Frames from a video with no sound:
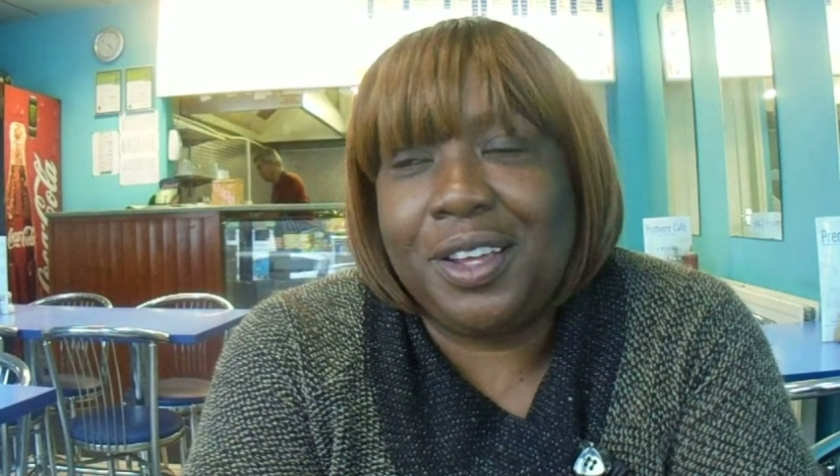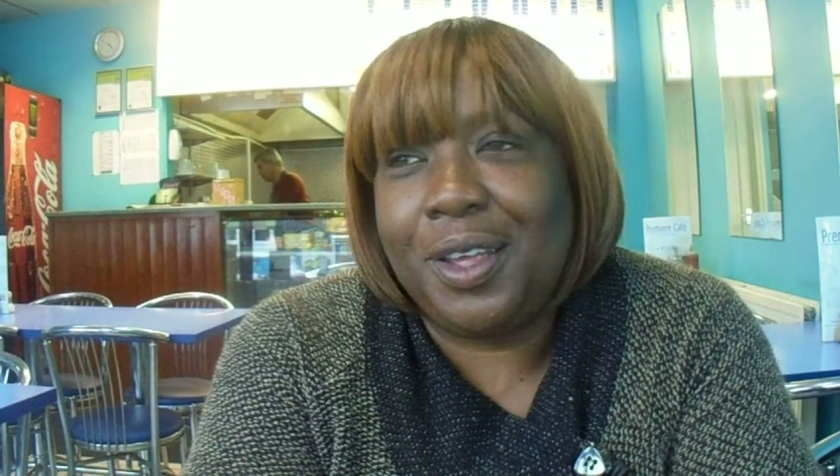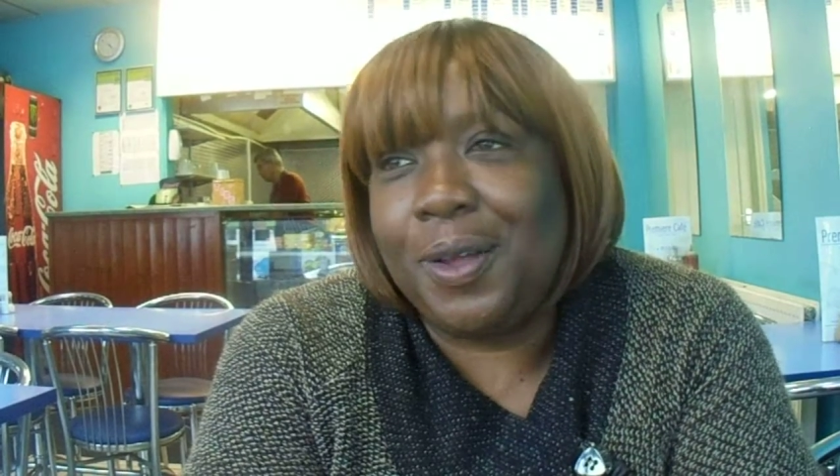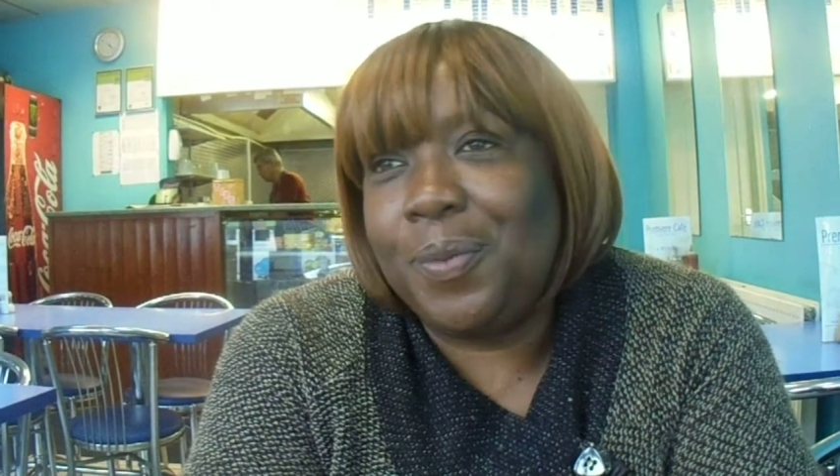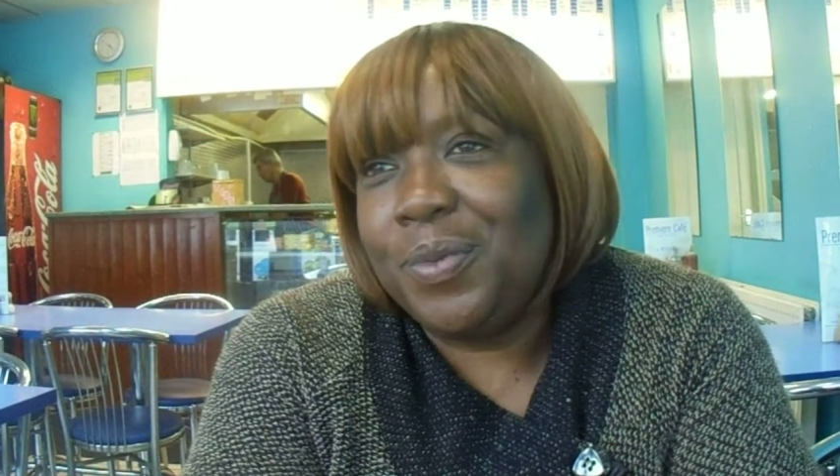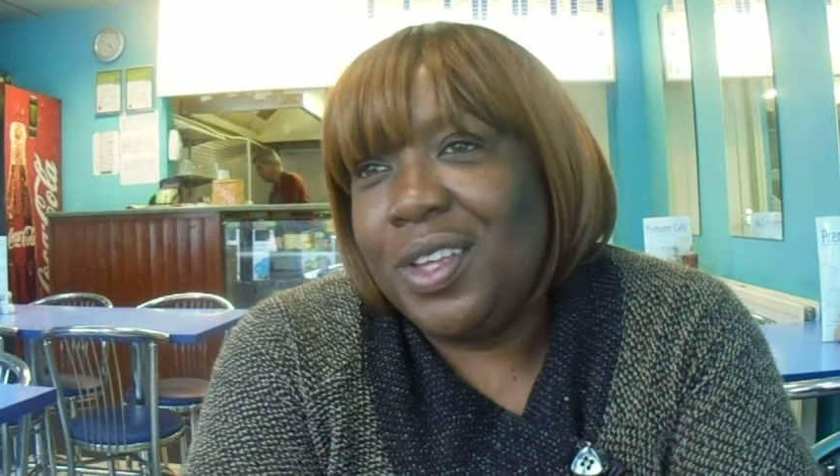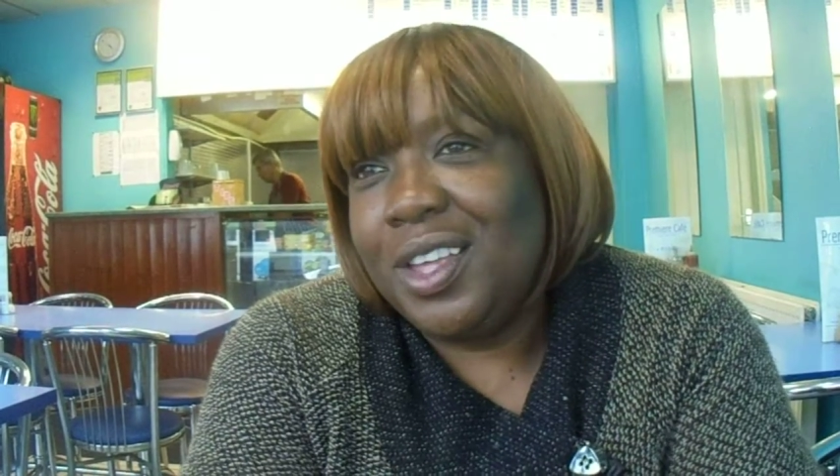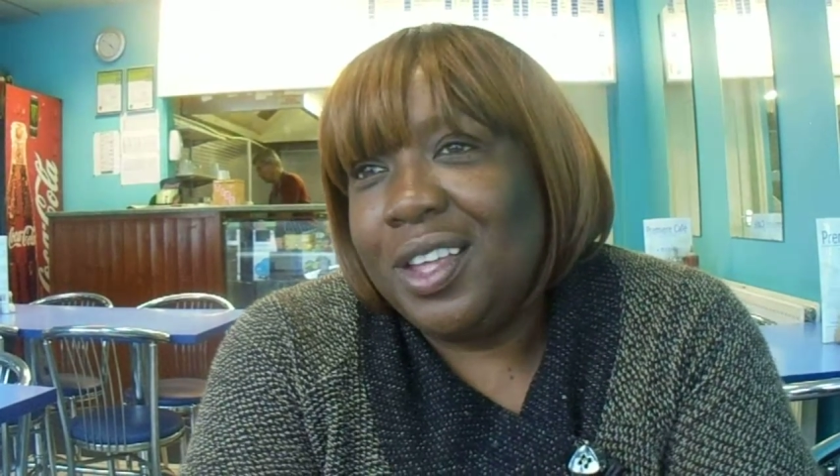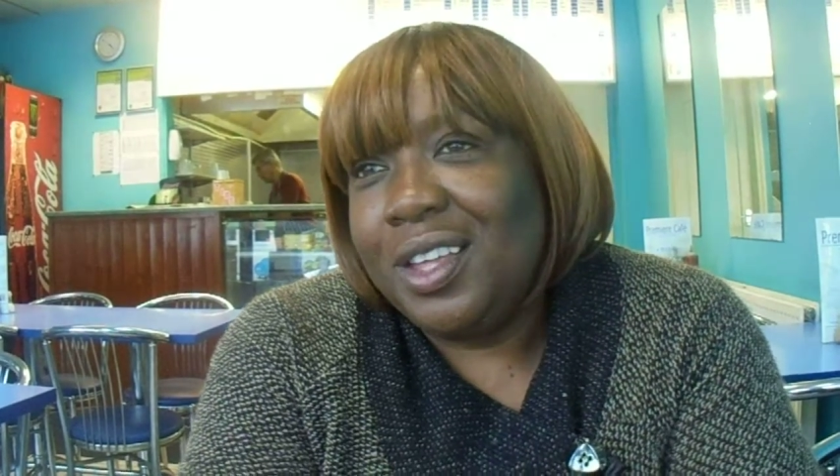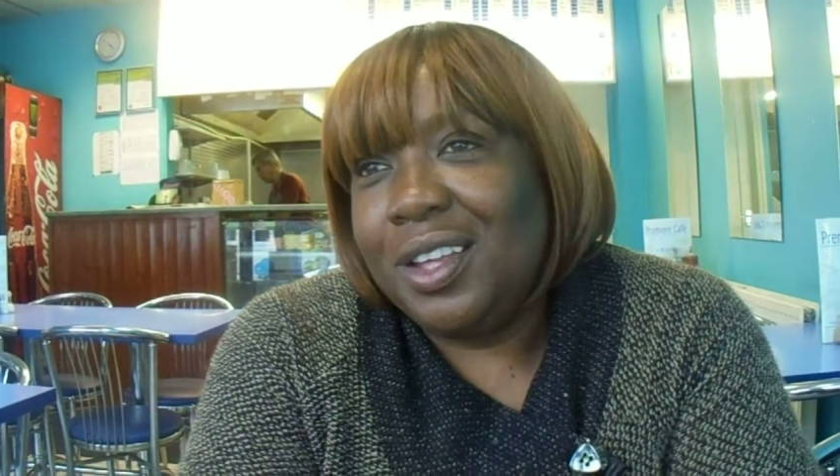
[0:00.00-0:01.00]
uh,
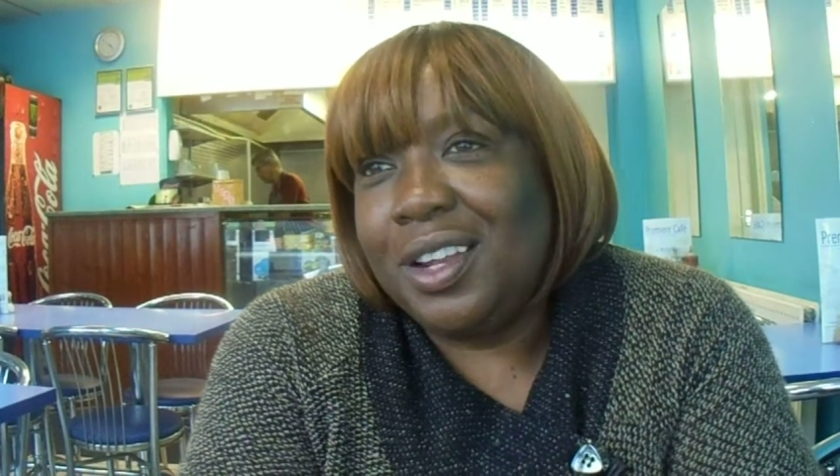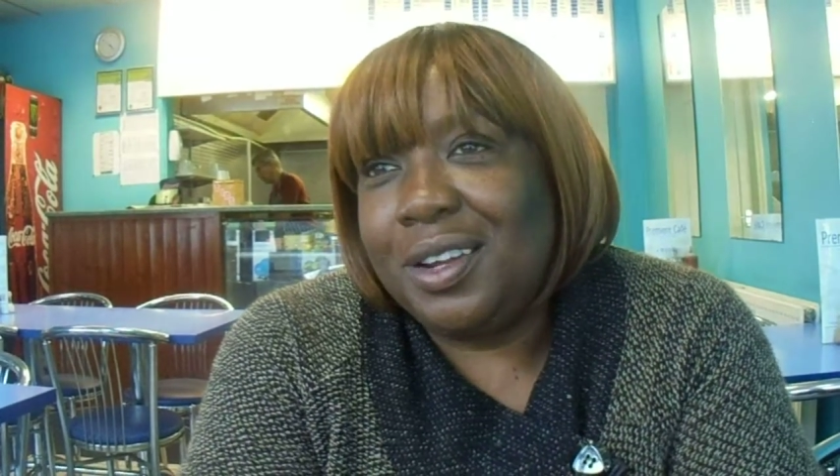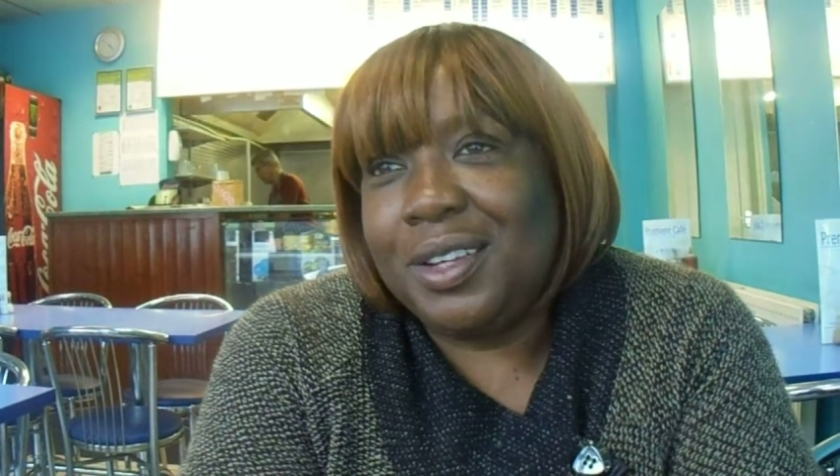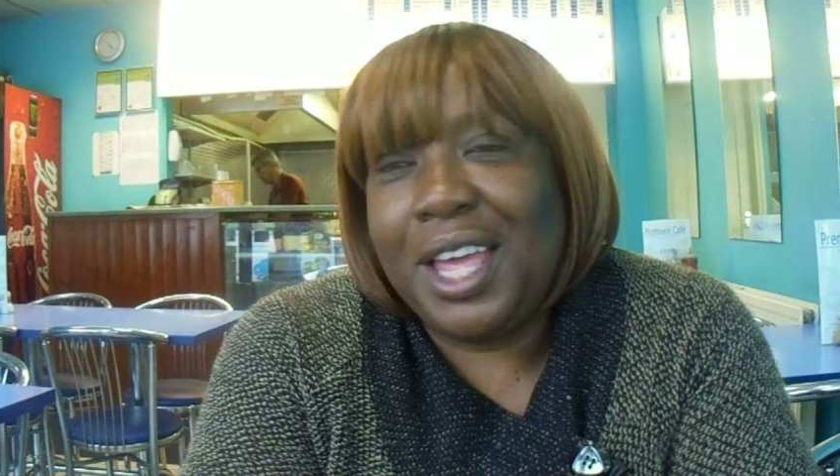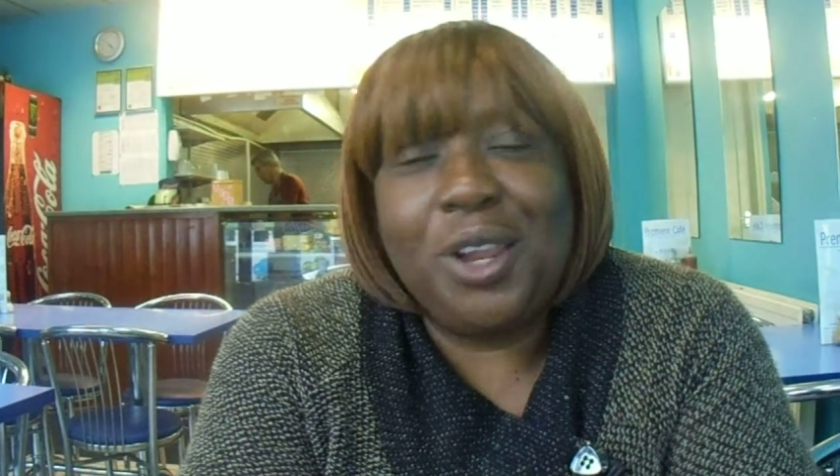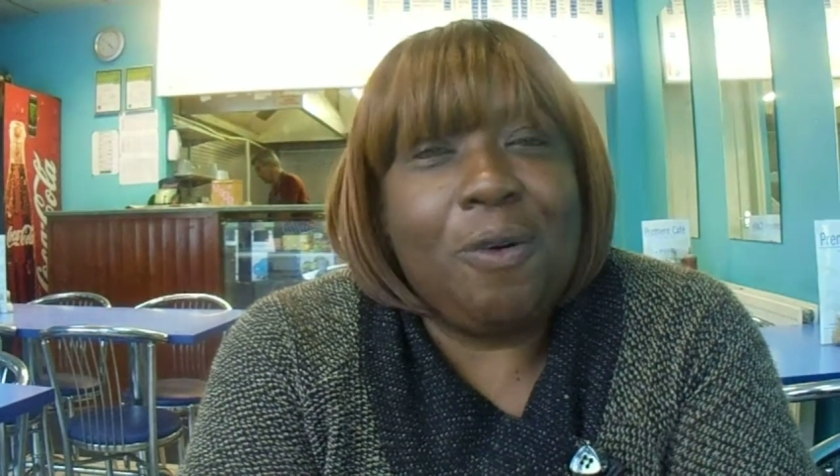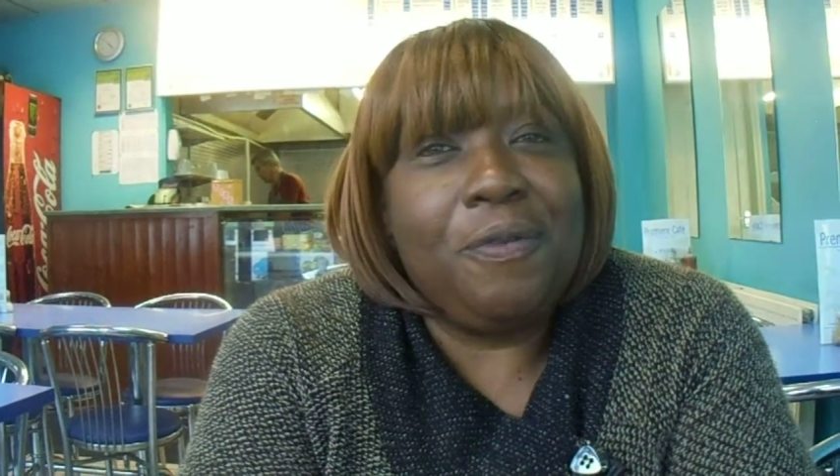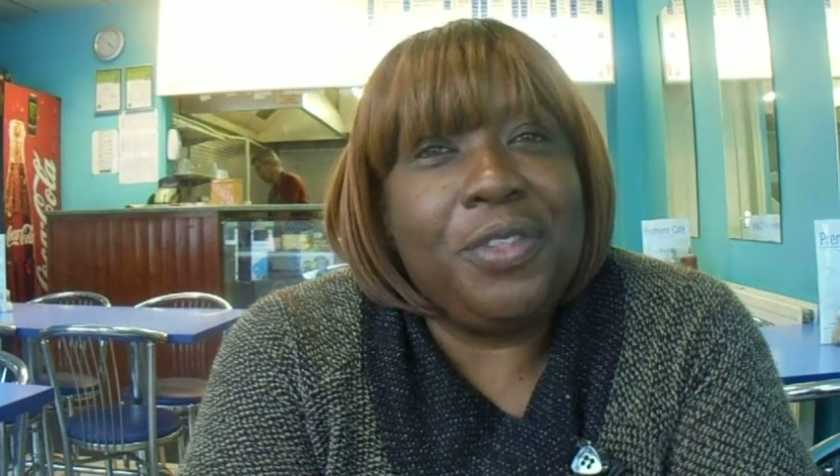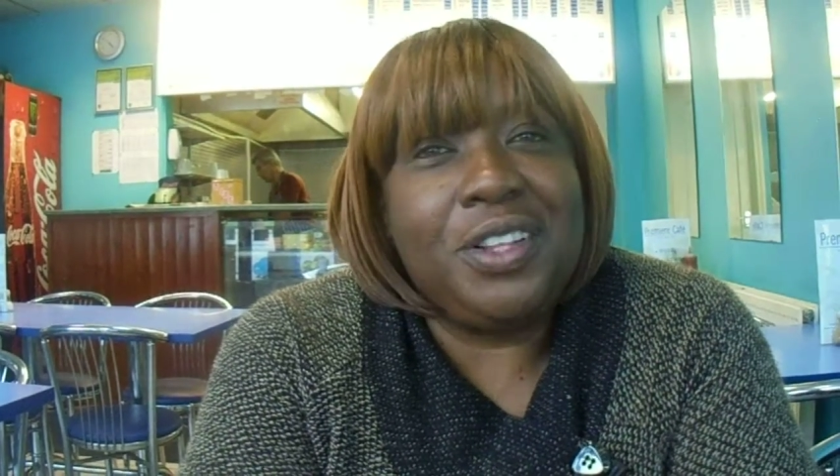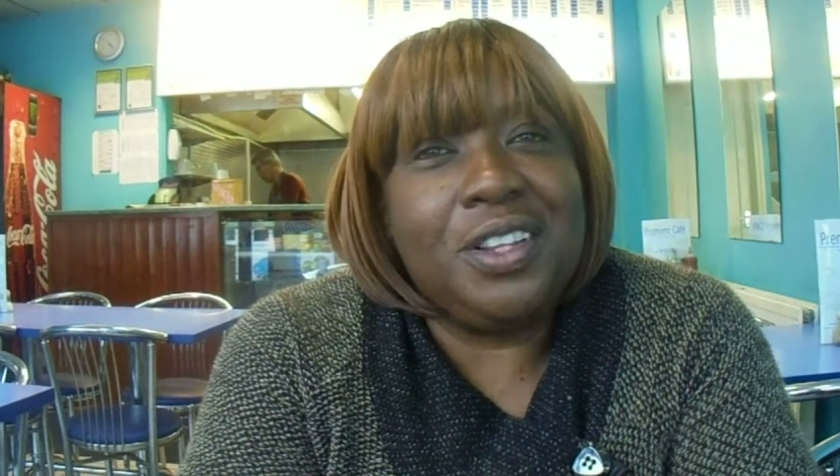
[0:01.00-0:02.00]
kill off
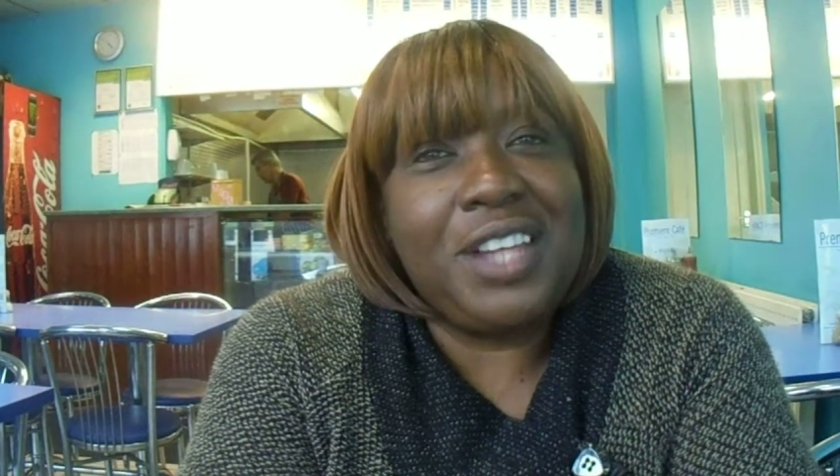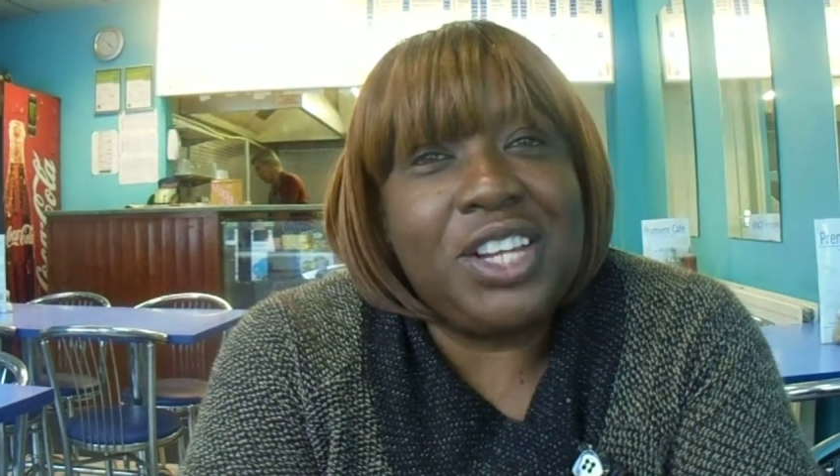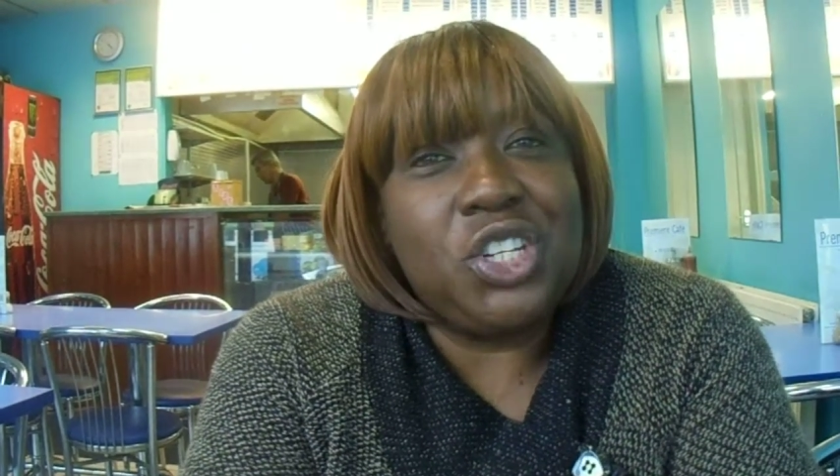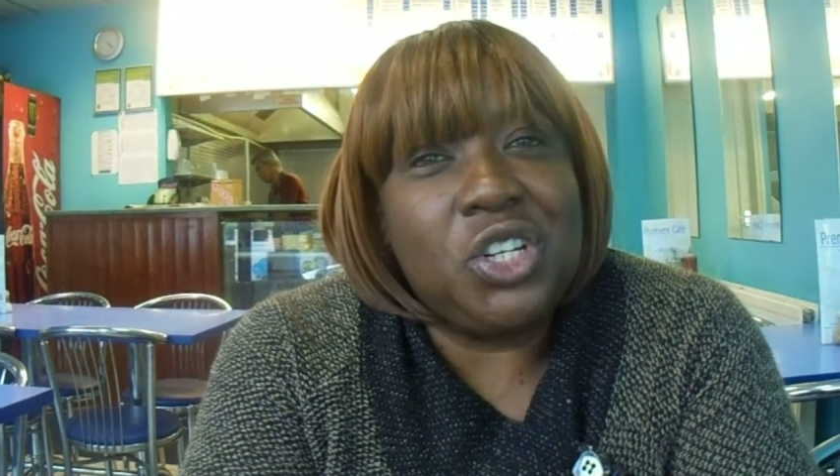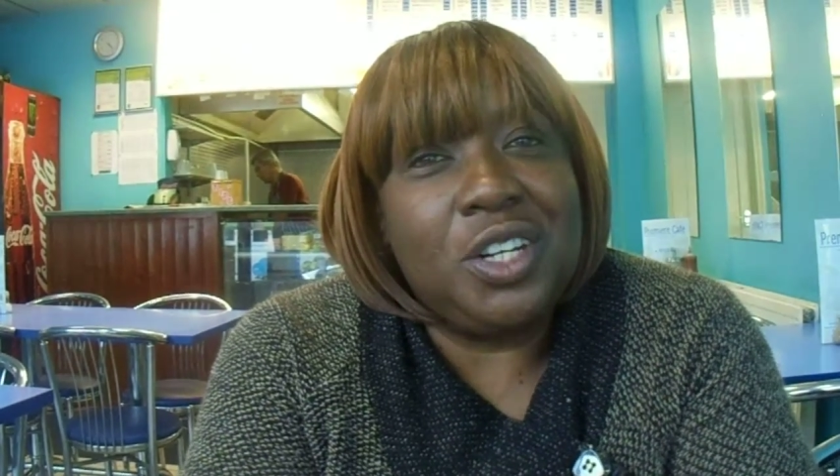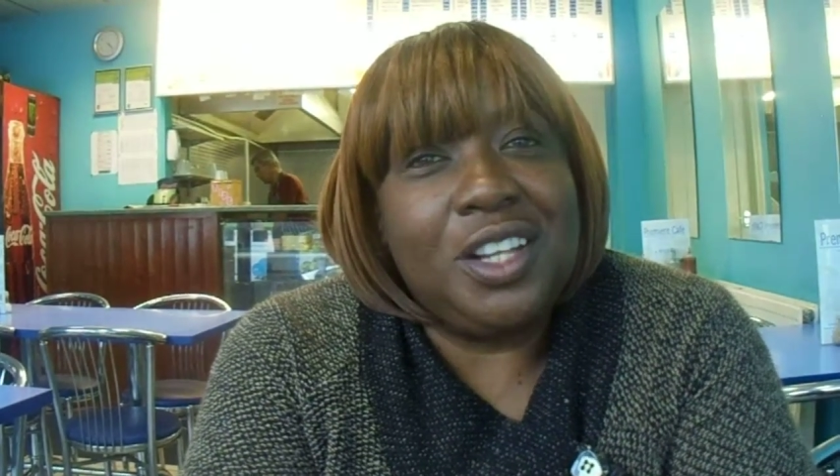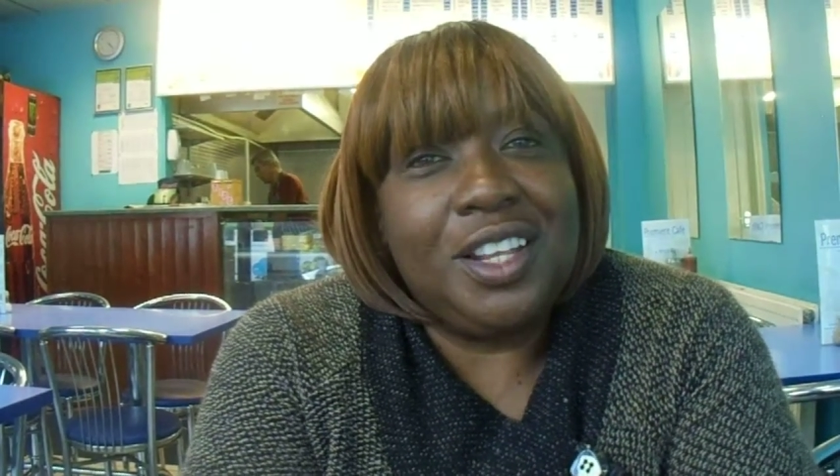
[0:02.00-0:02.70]
the, the, tension.